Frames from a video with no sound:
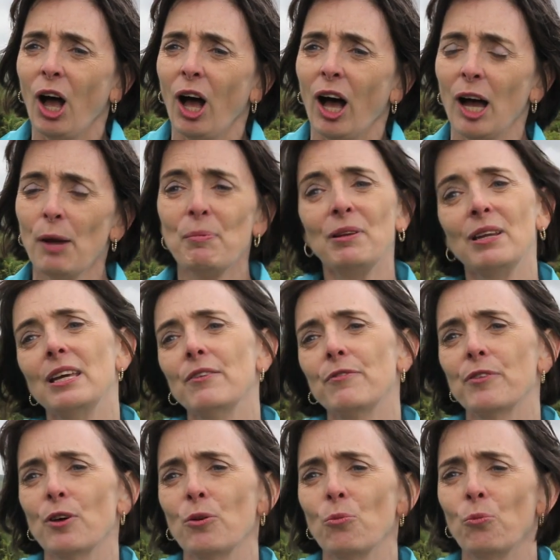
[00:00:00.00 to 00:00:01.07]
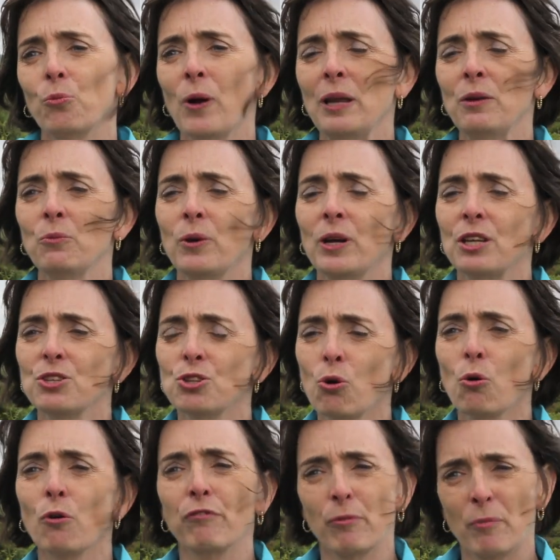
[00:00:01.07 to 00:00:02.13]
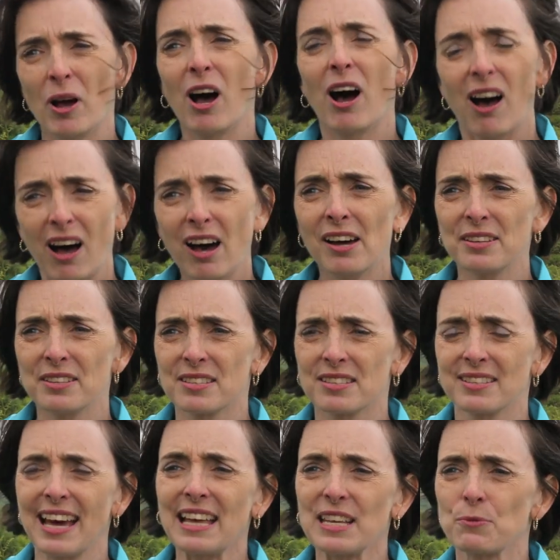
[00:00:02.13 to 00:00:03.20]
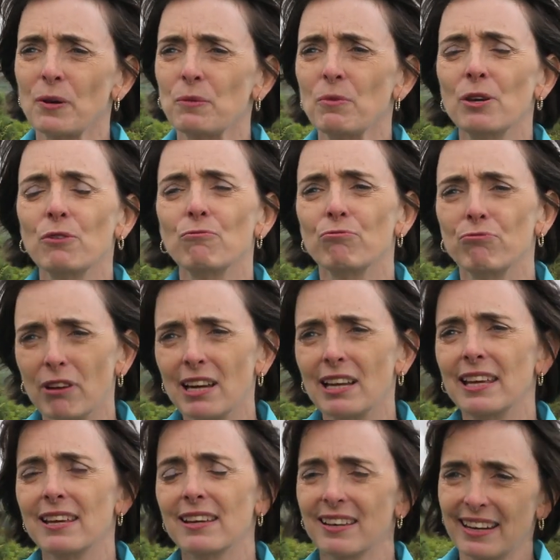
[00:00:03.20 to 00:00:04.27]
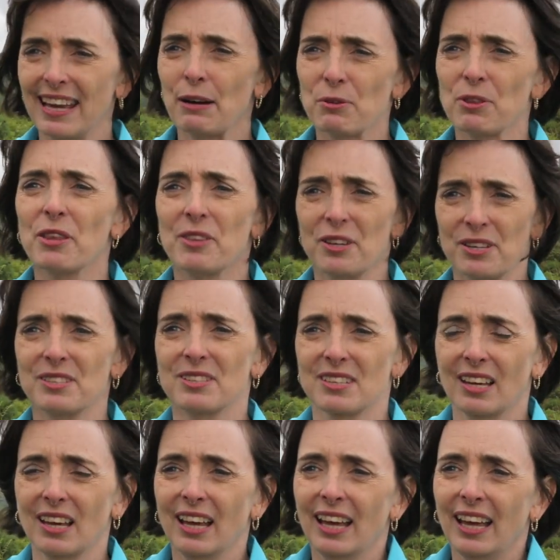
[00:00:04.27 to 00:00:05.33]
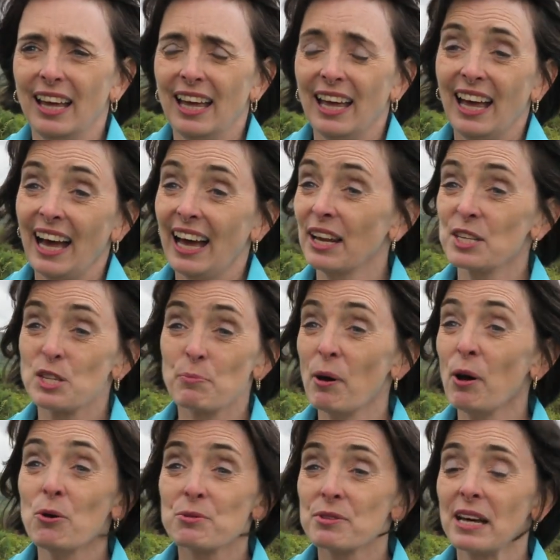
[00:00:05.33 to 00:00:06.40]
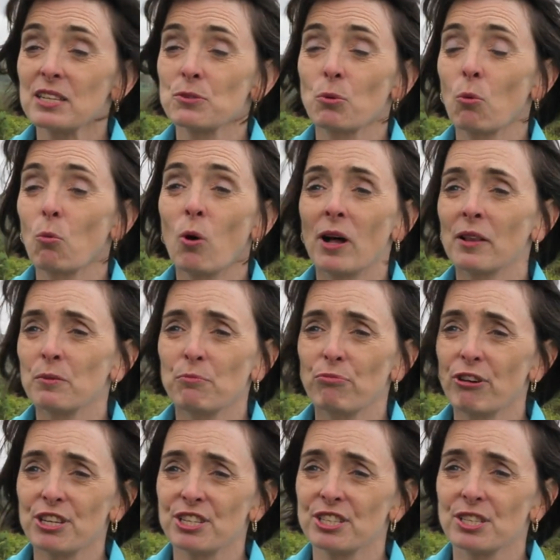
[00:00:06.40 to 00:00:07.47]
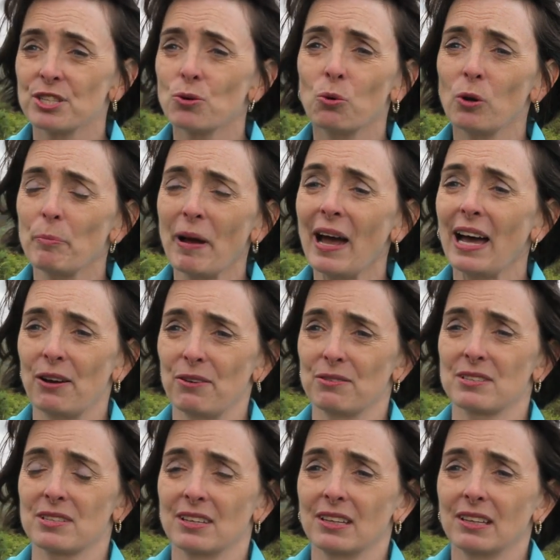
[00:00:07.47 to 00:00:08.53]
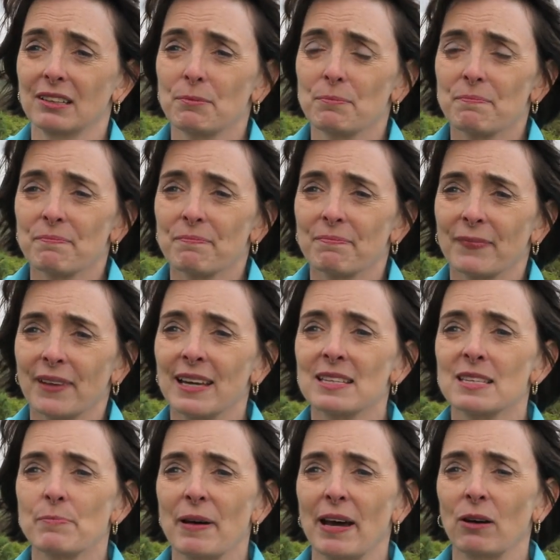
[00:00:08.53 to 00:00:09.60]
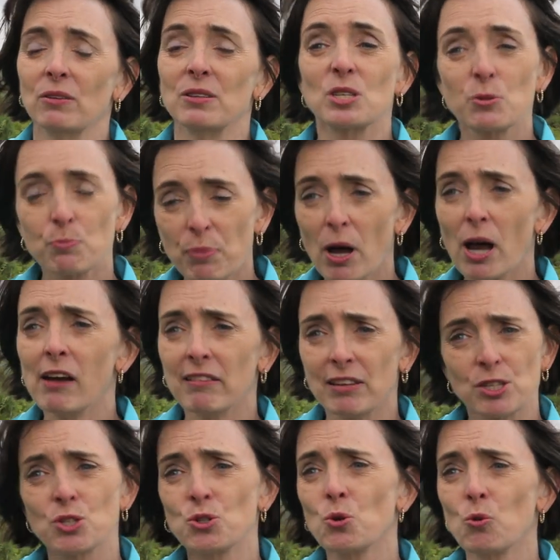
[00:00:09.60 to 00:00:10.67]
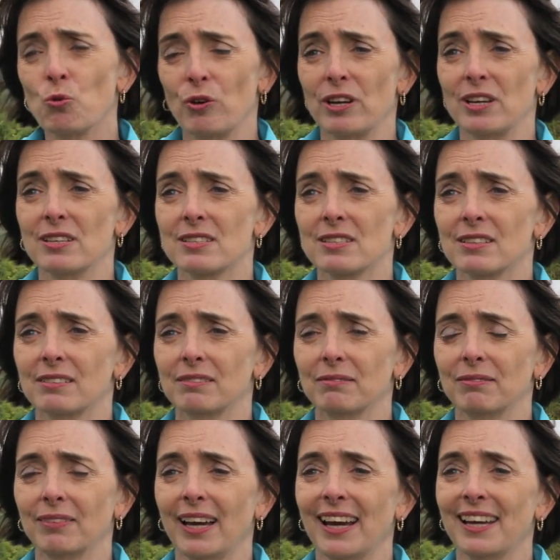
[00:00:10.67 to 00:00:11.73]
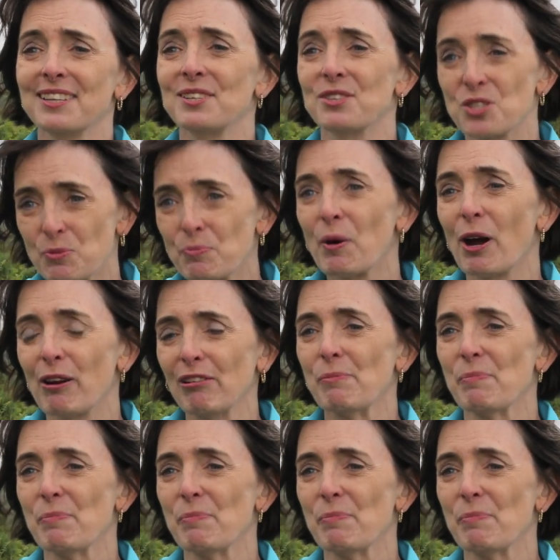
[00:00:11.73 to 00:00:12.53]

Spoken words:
I believe that when we talk from our hearts, that's when we really connect with others. And I suppose that's what Wild and Precious is all about. It's about inspiring stories and inspiring